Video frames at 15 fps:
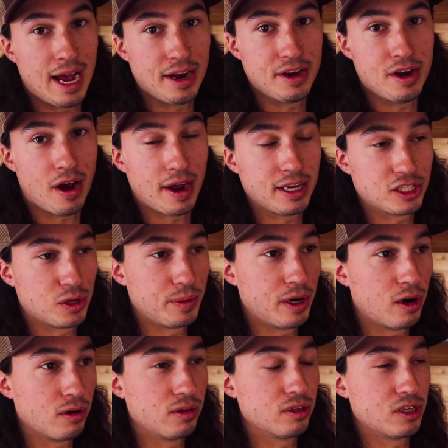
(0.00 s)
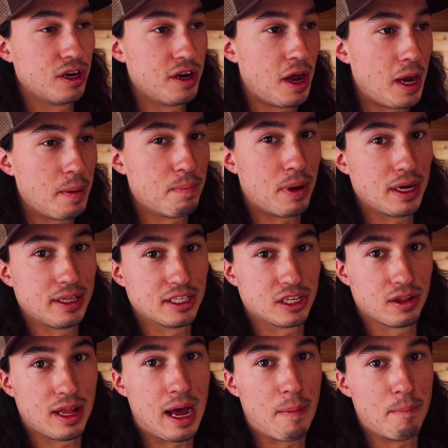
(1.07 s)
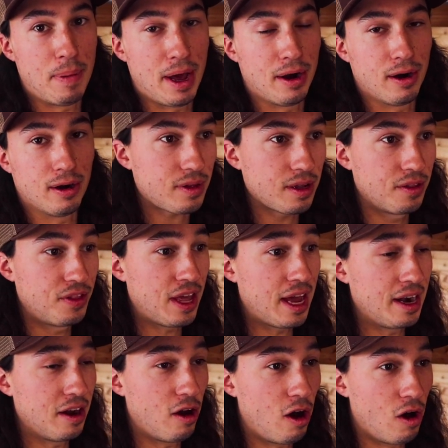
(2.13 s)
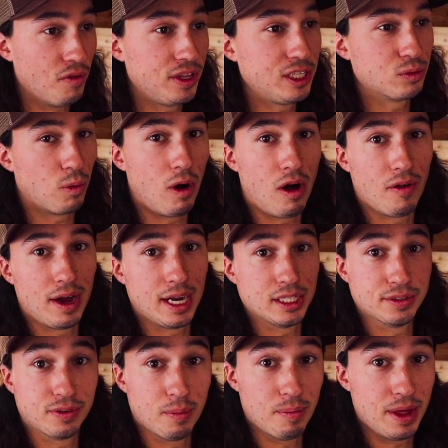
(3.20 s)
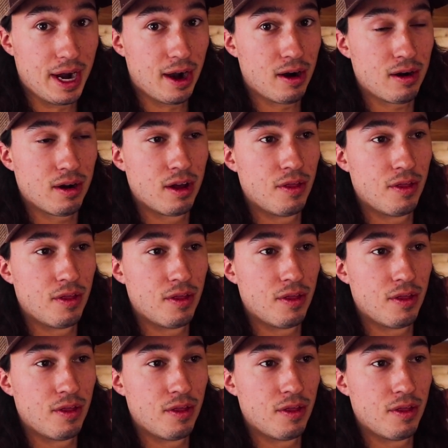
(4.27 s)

night, so we heard there's a night bite that's a lot better than all these walleyes from there.